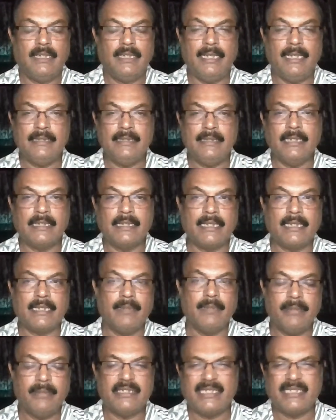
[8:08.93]
And that
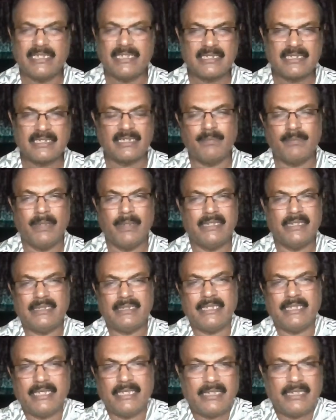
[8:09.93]
can be tested by
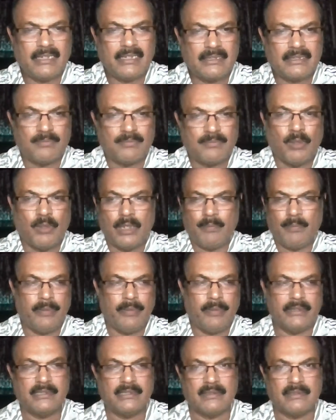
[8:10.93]
taking small
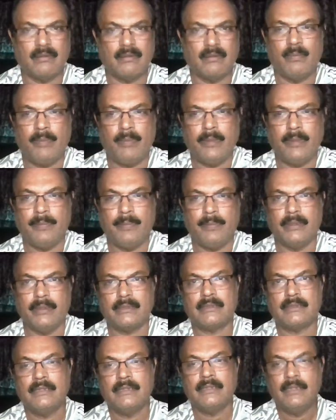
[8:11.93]
pieces of
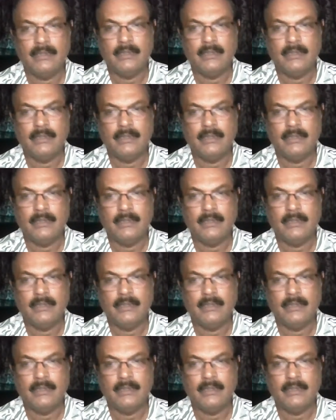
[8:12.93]
papers.